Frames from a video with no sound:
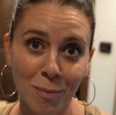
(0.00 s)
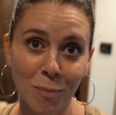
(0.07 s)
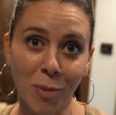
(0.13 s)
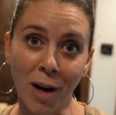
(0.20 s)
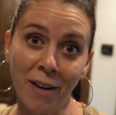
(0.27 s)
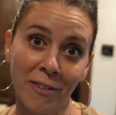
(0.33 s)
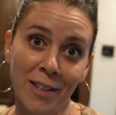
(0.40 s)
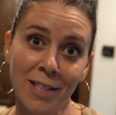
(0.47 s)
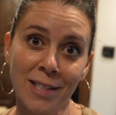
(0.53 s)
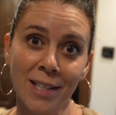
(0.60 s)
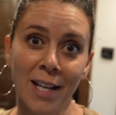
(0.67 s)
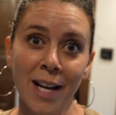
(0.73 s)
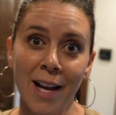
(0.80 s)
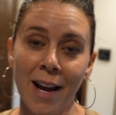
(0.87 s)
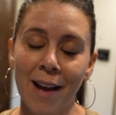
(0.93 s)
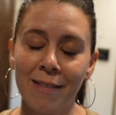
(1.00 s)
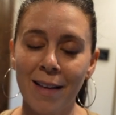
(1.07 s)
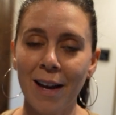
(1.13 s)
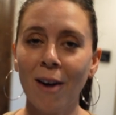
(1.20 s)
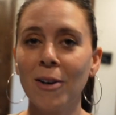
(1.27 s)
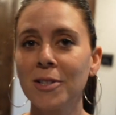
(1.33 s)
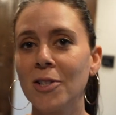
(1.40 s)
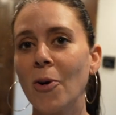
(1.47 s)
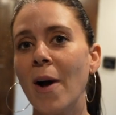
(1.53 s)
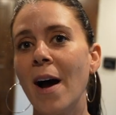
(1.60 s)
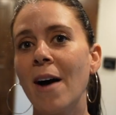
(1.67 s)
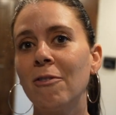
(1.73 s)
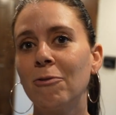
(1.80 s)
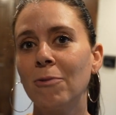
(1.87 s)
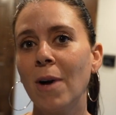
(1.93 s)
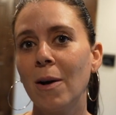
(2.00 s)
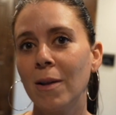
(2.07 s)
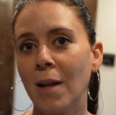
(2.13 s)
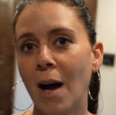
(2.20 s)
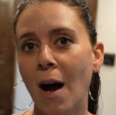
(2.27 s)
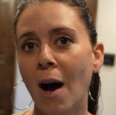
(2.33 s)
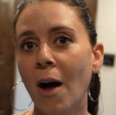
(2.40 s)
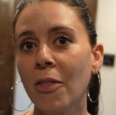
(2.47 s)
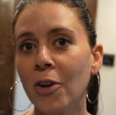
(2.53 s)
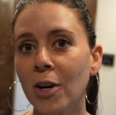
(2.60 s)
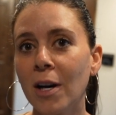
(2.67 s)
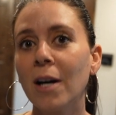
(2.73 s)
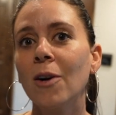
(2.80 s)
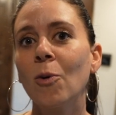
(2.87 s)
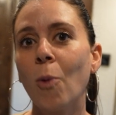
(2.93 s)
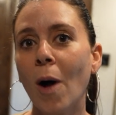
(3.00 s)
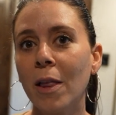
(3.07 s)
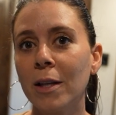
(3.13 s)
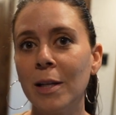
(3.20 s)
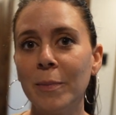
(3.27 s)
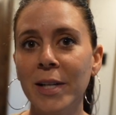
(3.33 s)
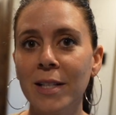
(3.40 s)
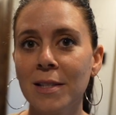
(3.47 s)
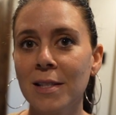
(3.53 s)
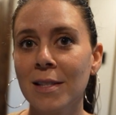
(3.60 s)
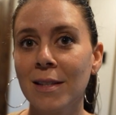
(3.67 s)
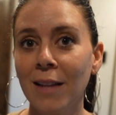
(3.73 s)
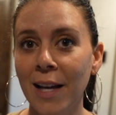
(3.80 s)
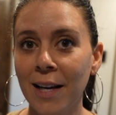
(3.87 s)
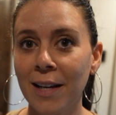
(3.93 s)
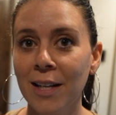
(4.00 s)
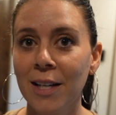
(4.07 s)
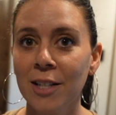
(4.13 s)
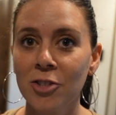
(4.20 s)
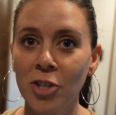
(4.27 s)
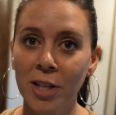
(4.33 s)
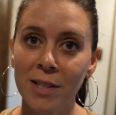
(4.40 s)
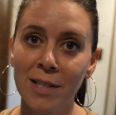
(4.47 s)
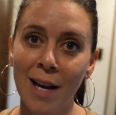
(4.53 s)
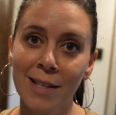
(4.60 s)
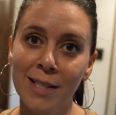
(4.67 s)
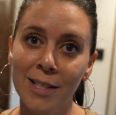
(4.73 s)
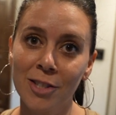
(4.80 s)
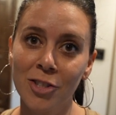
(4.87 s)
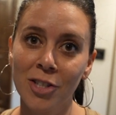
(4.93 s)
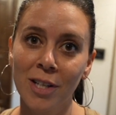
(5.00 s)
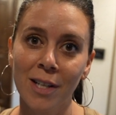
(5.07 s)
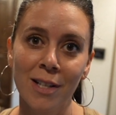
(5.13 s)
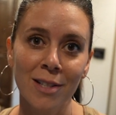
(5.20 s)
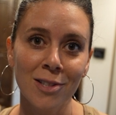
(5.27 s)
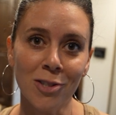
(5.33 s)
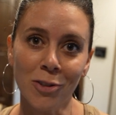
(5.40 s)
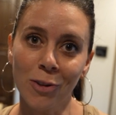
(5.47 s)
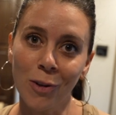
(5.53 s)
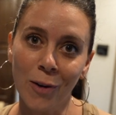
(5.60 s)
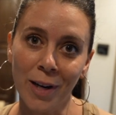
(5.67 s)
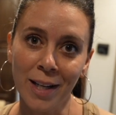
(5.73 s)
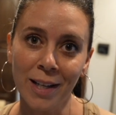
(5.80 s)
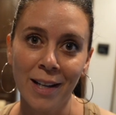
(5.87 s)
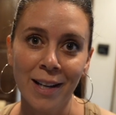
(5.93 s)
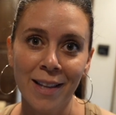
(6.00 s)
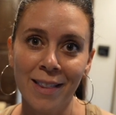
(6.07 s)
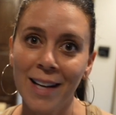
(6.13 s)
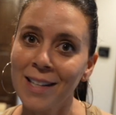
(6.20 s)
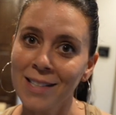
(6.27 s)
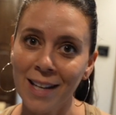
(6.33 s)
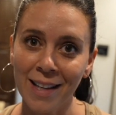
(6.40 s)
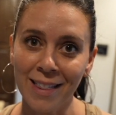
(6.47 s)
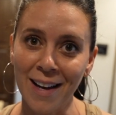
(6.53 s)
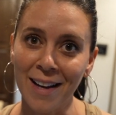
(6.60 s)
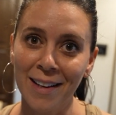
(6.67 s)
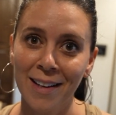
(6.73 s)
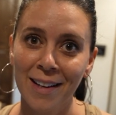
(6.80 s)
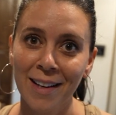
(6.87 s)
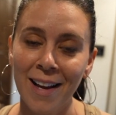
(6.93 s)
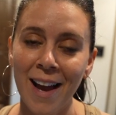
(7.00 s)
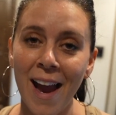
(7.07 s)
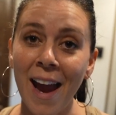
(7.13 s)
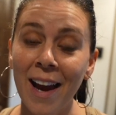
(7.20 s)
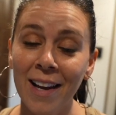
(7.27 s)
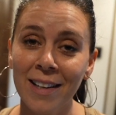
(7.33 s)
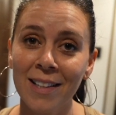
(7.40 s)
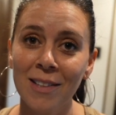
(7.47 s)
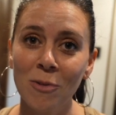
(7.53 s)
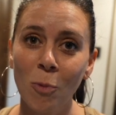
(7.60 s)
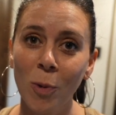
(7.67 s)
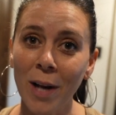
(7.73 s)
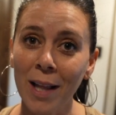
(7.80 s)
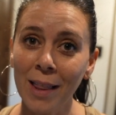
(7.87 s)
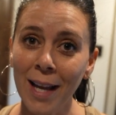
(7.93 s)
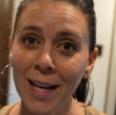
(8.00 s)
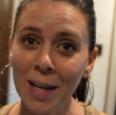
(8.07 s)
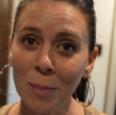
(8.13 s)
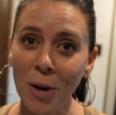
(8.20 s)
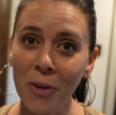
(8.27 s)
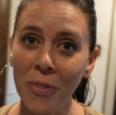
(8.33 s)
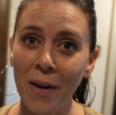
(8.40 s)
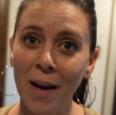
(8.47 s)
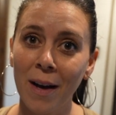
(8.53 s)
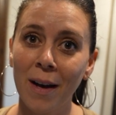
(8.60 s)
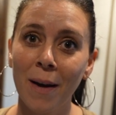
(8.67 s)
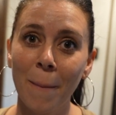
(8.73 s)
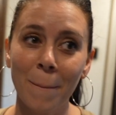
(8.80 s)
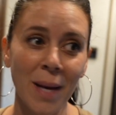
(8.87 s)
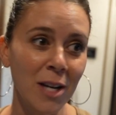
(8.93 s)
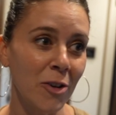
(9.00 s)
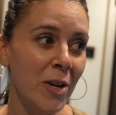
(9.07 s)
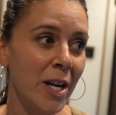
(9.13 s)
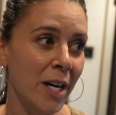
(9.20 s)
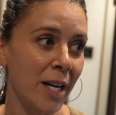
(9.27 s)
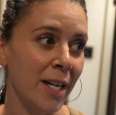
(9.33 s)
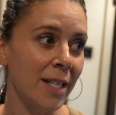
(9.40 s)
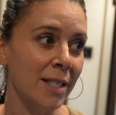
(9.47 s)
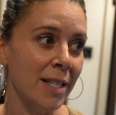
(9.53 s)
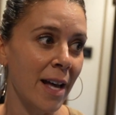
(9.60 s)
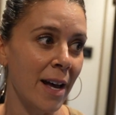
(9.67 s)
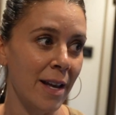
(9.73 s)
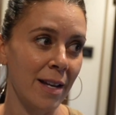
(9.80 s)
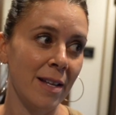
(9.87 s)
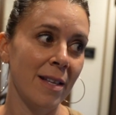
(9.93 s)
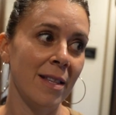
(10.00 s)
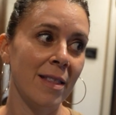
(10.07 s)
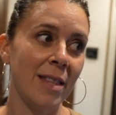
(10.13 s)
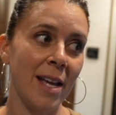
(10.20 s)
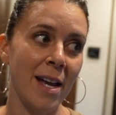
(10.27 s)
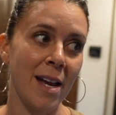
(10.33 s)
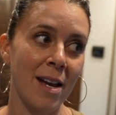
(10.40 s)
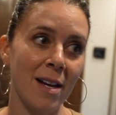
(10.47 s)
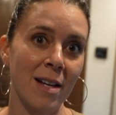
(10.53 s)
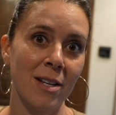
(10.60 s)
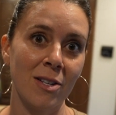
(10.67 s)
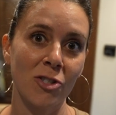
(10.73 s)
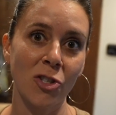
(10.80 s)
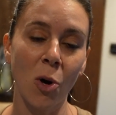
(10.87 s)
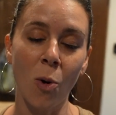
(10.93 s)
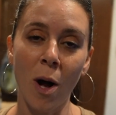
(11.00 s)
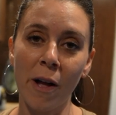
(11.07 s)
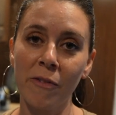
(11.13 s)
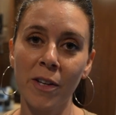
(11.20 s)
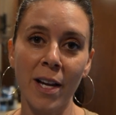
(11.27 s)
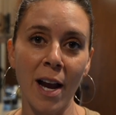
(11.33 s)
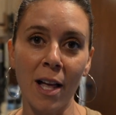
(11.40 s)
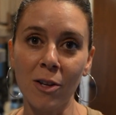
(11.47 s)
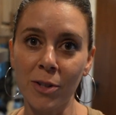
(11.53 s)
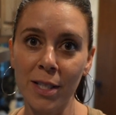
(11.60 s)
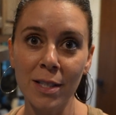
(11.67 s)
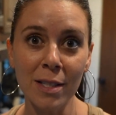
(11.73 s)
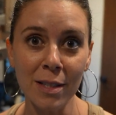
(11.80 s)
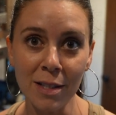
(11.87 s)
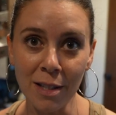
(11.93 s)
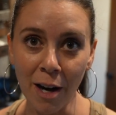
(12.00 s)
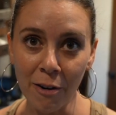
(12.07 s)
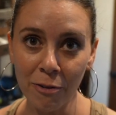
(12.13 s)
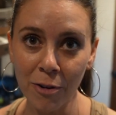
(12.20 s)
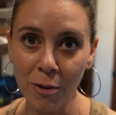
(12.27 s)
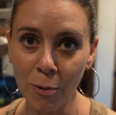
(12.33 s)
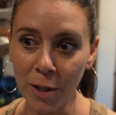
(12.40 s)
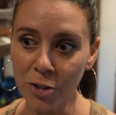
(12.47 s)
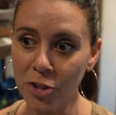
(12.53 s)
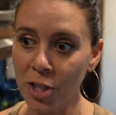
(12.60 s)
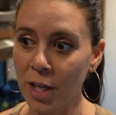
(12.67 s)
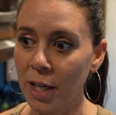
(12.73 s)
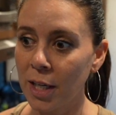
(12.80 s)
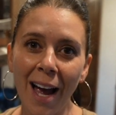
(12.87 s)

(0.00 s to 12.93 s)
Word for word: breakfast. And they also have other quality meats like chicken sausage, sirloin, things like that. And what I like about the menu here is that they show all the calories and stuff, which